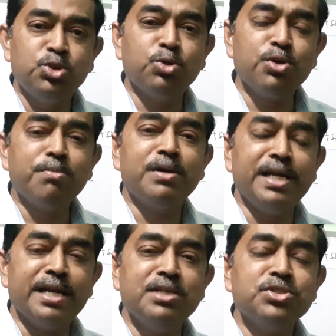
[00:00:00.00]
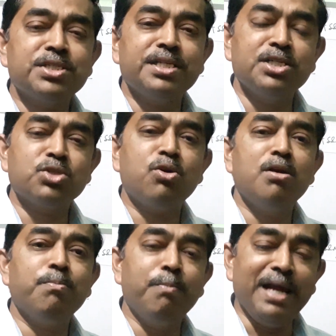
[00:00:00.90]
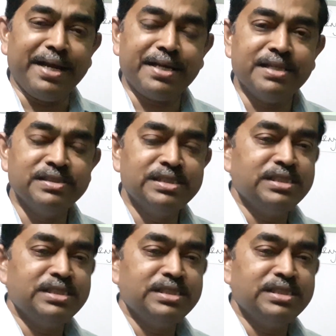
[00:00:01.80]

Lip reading: Zone of clearance, it is called plaque,